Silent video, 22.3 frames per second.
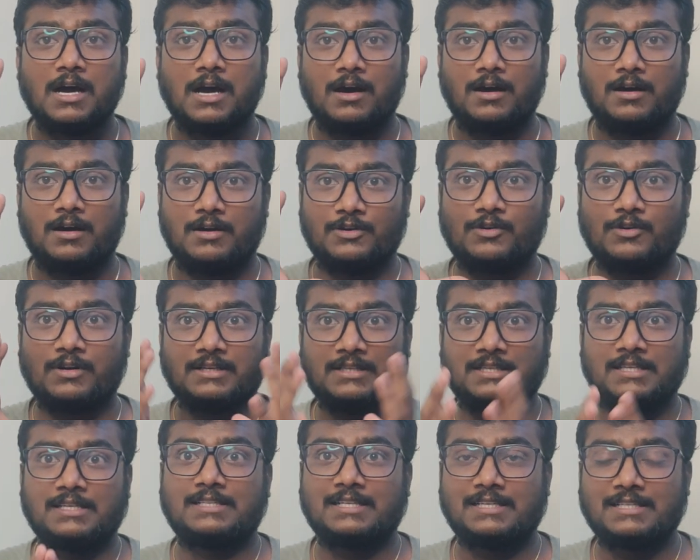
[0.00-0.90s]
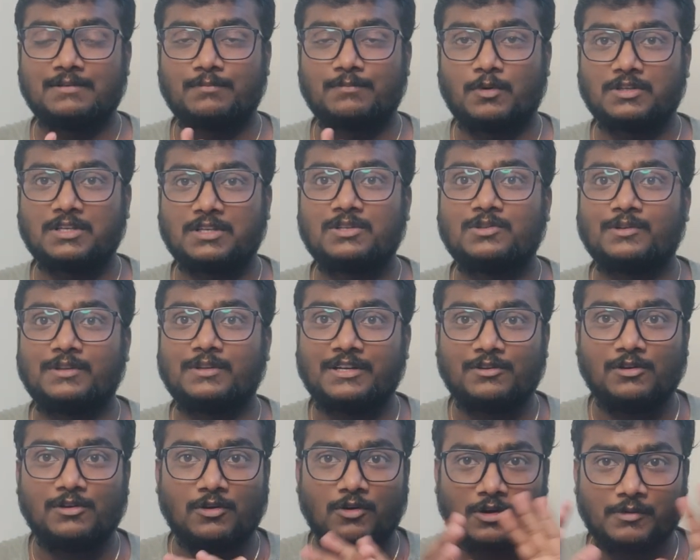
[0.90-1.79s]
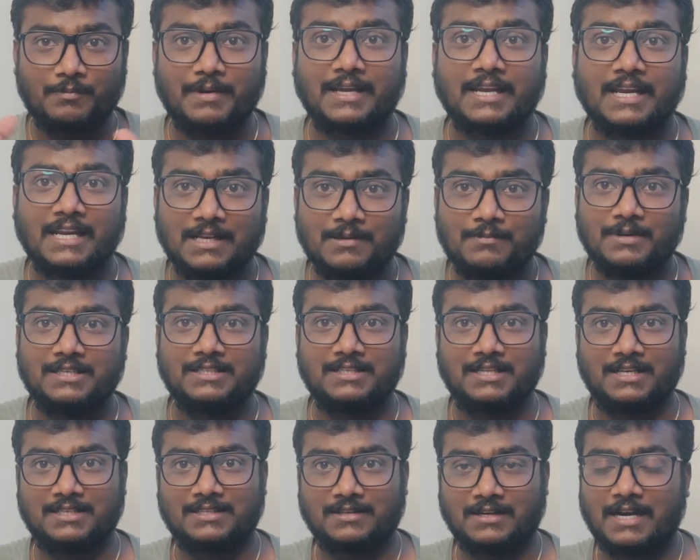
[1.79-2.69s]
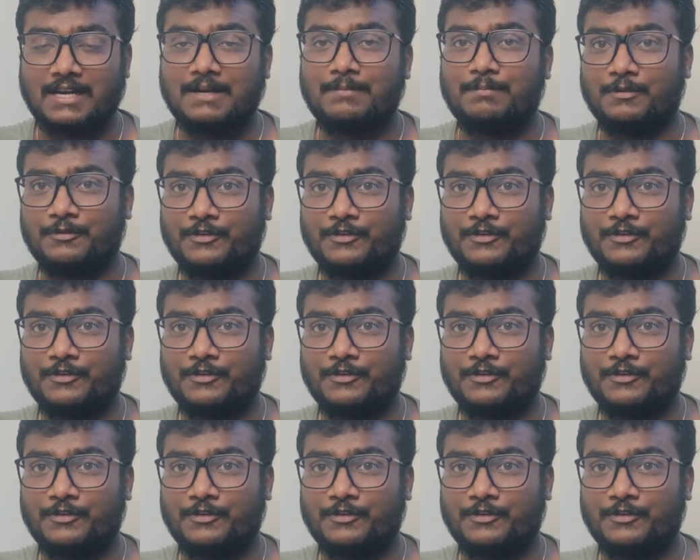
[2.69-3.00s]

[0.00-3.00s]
your registration process, so that you will not make any mistakes, right?